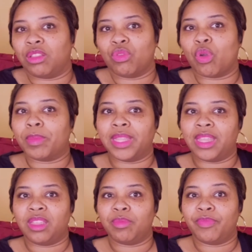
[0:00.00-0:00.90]

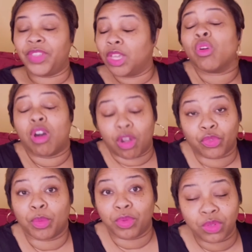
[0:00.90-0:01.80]
normally feel
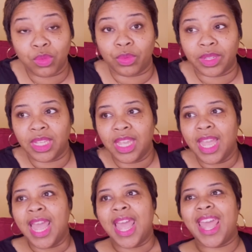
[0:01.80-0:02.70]
comfortable doing
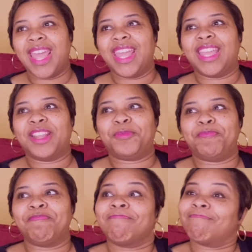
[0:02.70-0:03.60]
and
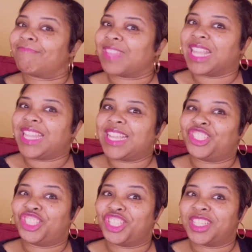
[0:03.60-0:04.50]
that's
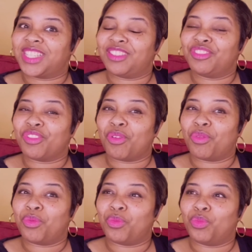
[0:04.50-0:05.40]
just you
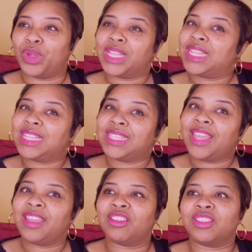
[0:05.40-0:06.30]
know what it
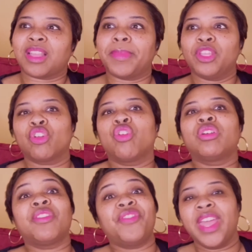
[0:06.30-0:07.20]
entails i mean you're going
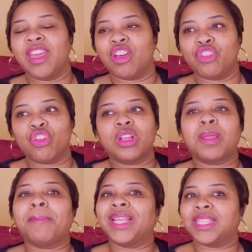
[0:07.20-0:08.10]
to fail you're going
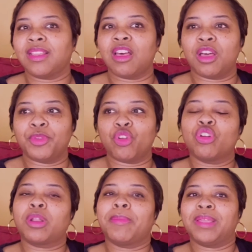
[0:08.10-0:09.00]
to mess up you're
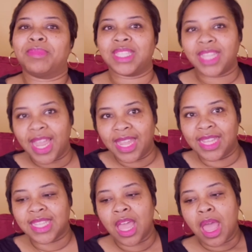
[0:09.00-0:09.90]
going to make mistakes
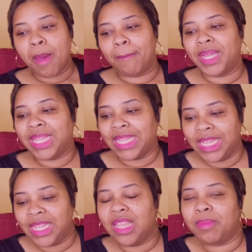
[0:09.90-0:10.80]
but
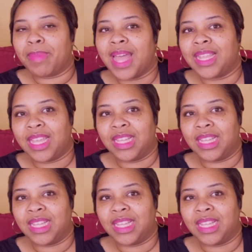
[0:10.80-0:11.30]
anybody can